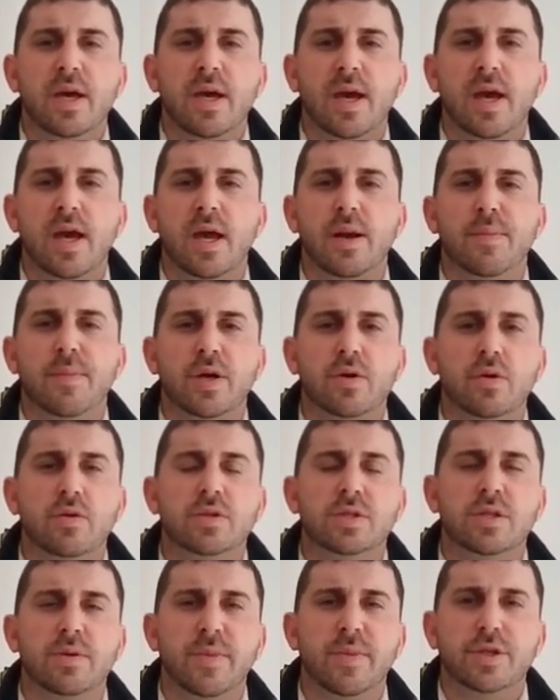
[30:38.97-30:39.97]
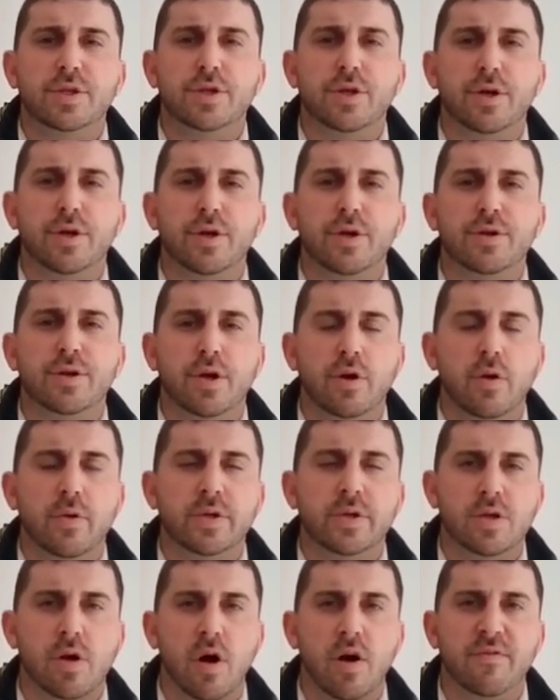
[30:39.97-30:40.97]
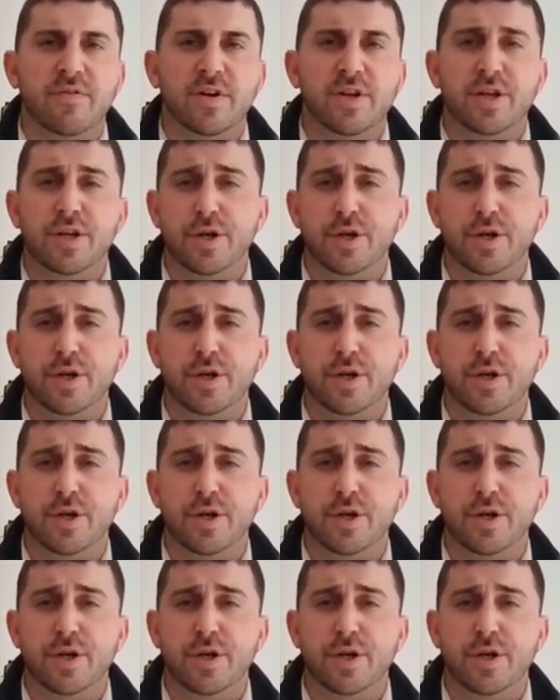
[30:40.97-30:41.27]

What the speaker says: And my goal is to make sure that you're always confident